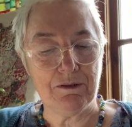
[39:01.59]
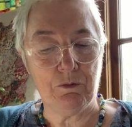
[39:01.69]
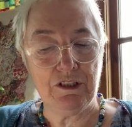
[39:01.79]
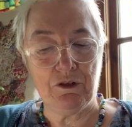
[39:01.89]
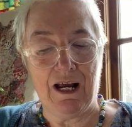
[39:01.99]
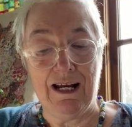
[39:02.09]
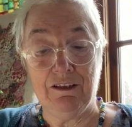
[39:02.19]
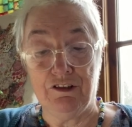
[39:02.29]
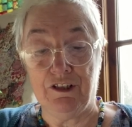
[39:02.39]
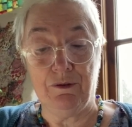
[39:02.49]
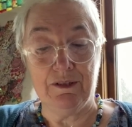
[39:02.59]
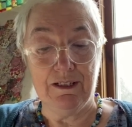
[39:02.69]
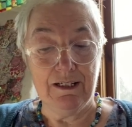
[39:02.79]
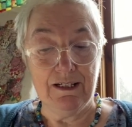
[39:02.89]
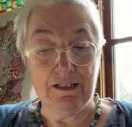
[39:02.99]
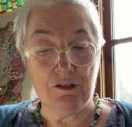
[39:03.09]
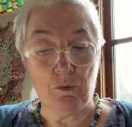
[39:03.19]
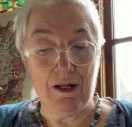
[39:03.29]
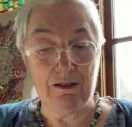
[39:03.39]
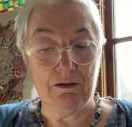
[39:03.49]
which I'll do as
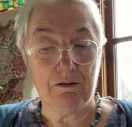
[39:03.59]
well.